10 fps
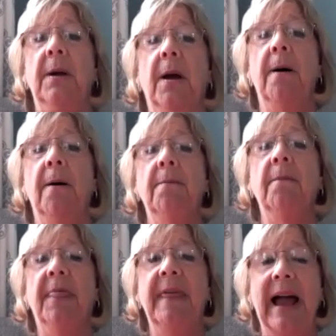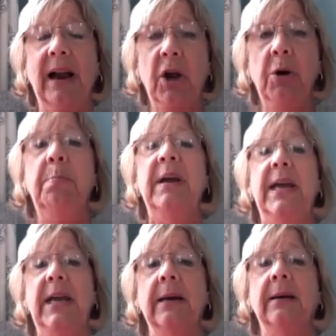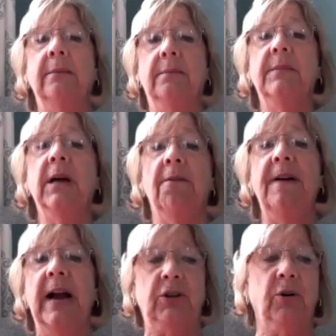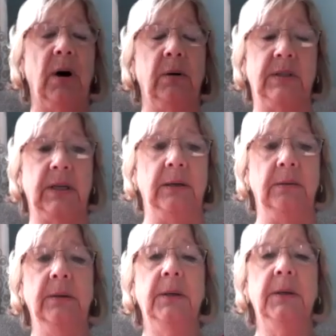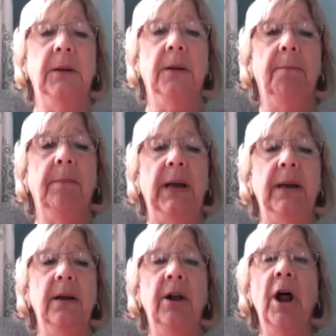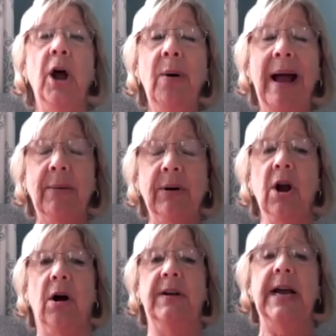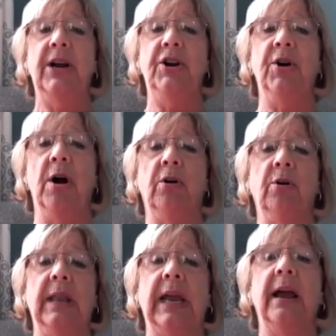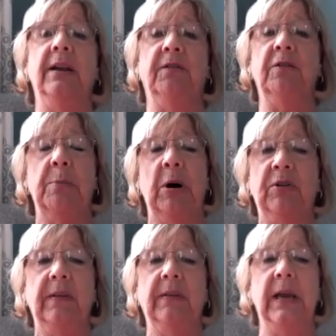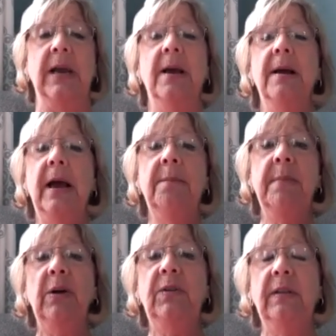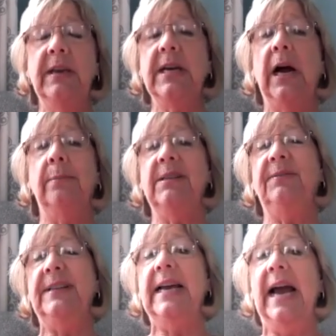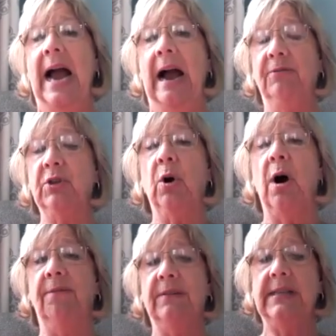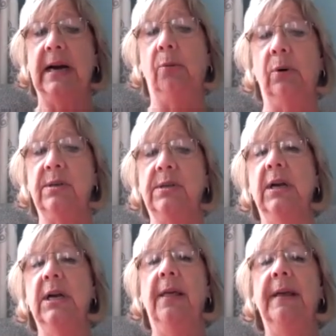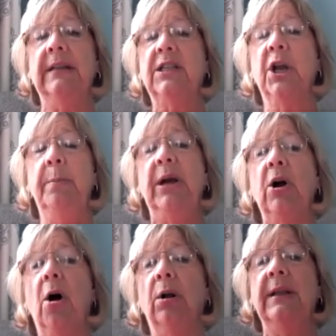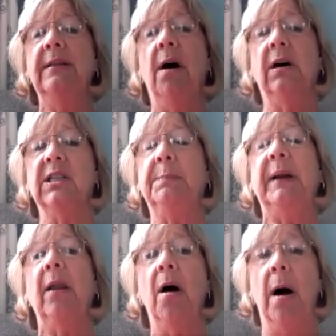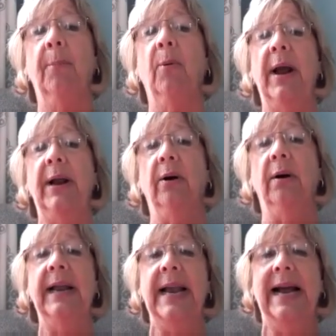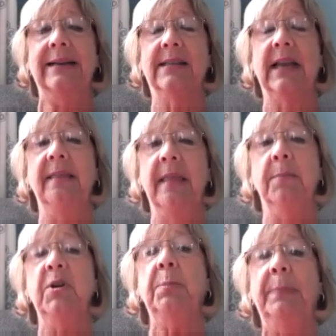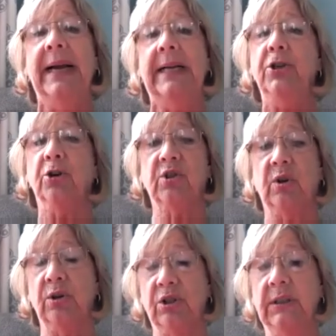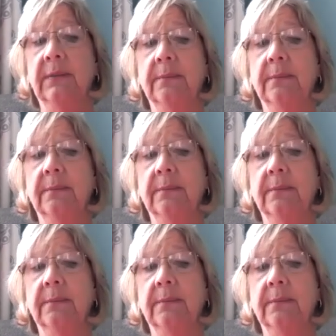that could be a factor also. But know how to contact your doctor in the case of an emergency. And most of the times, if it's after office hours, that's going to be calling the hospital operator and asking them to page your surgeon